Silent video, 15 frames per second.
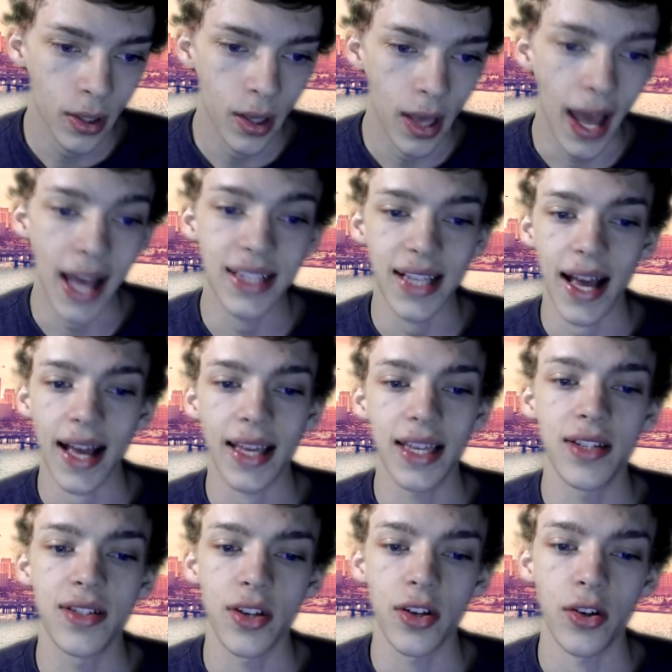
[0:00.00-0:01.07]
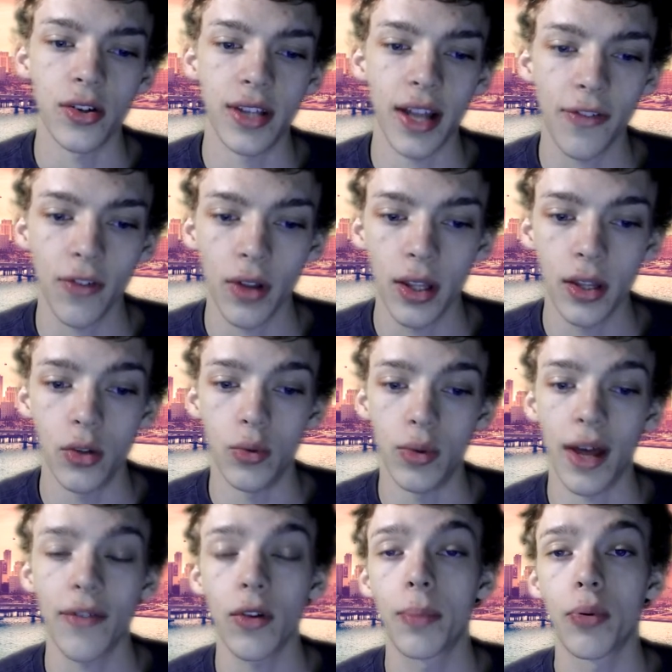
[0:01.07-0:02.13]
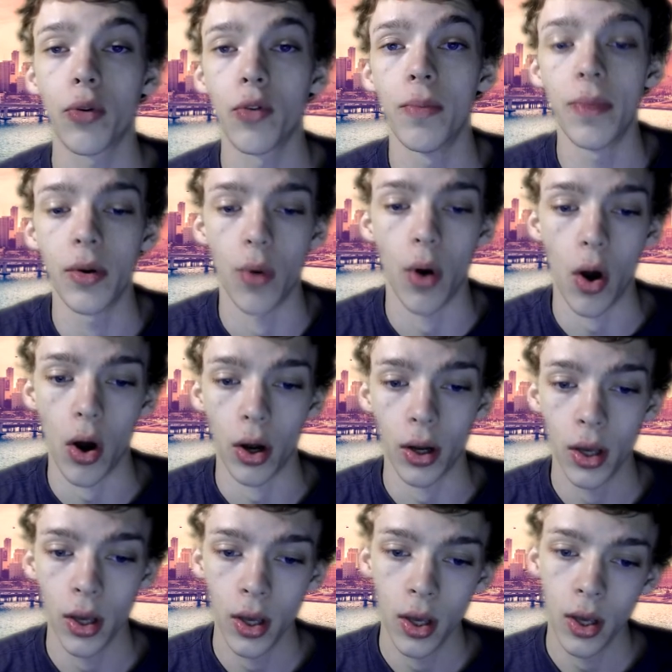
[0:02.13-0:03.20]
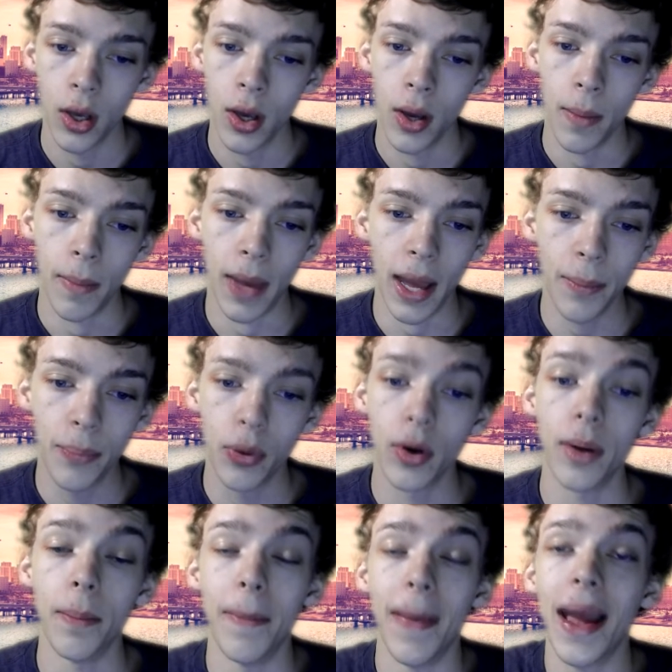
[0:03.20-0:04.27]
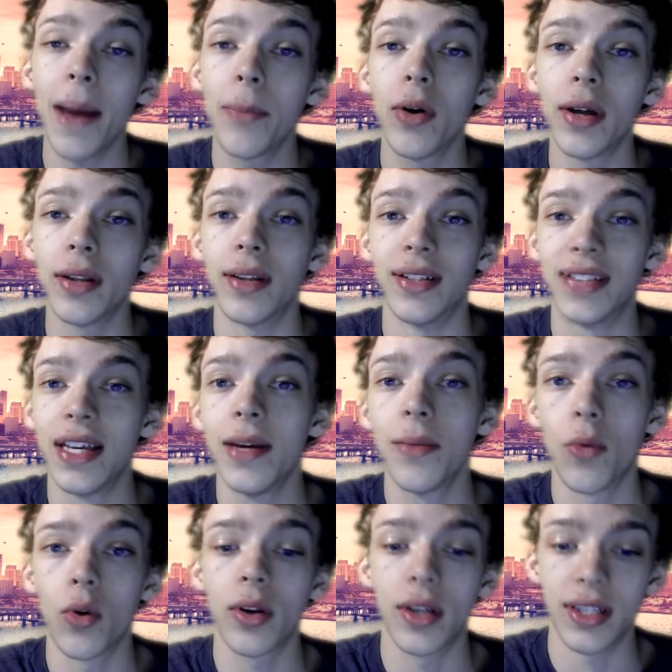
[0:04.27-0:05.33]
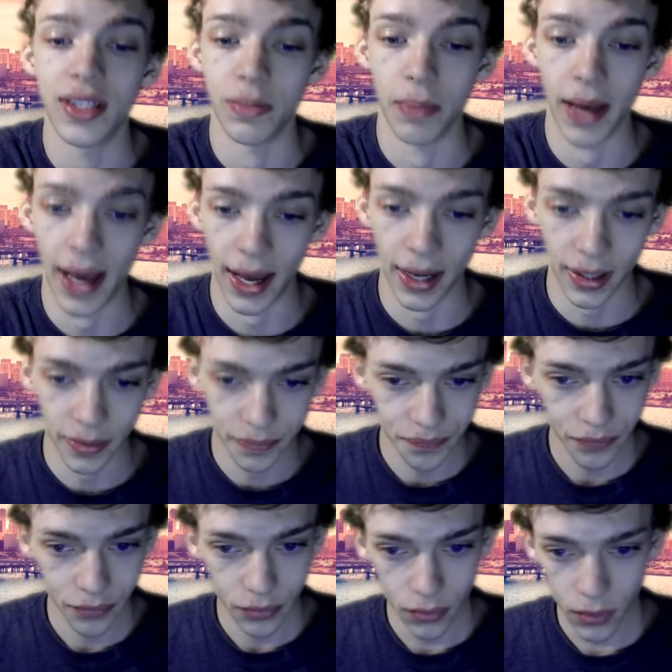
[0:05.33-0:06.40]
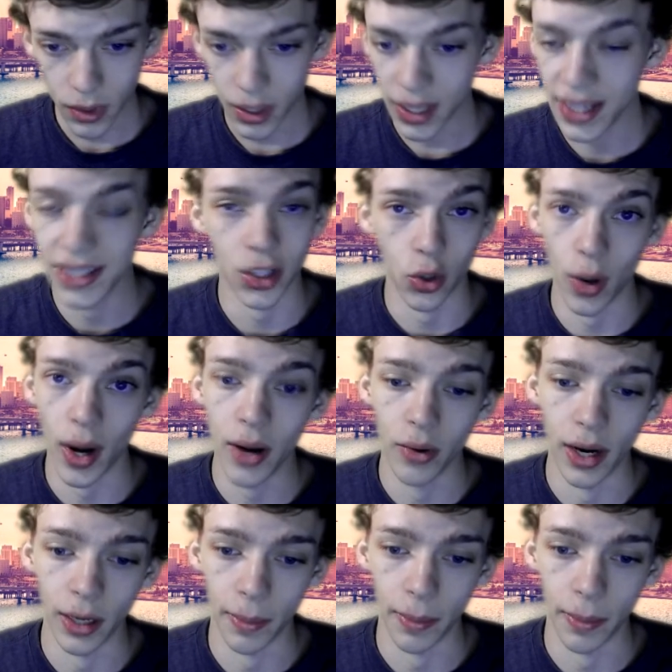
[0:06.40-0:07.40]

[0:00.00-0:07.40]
As Zach Keister, you definitely proved me wrong. Man put the team on his back. He's a great running